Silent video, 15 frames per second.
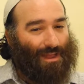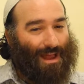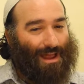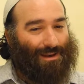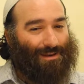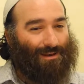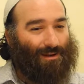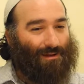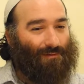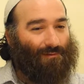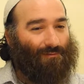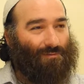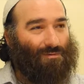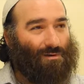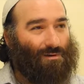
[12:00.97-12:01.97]
that
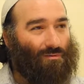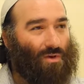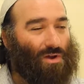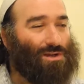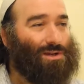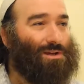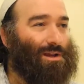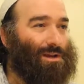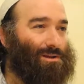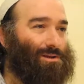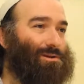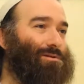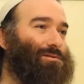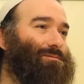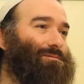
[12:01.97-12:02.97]
they're listening
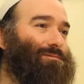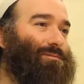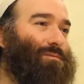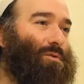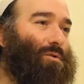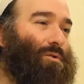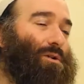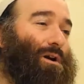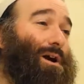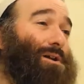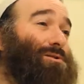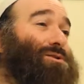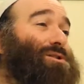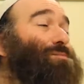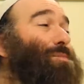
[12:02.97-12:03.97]
to? Or are
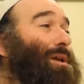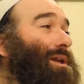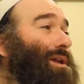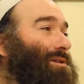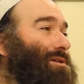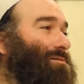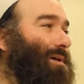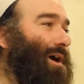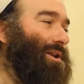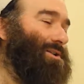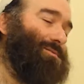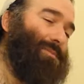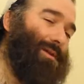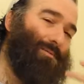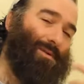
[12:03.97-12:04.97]
you speaking too
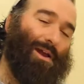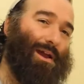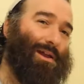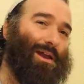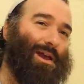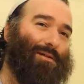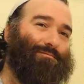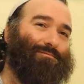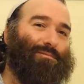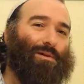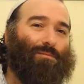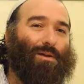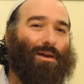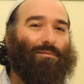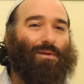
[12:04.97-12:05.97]
much? Maybe I am,
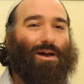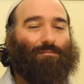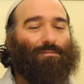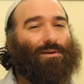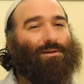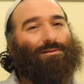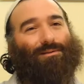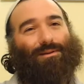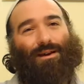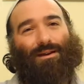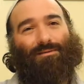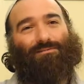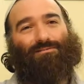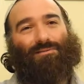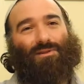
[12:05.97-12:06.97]
maybe I'm not, but I
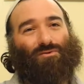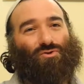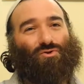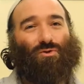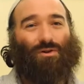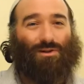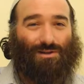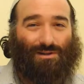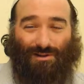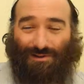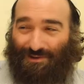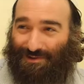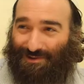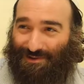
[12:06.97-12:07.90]
have no choice.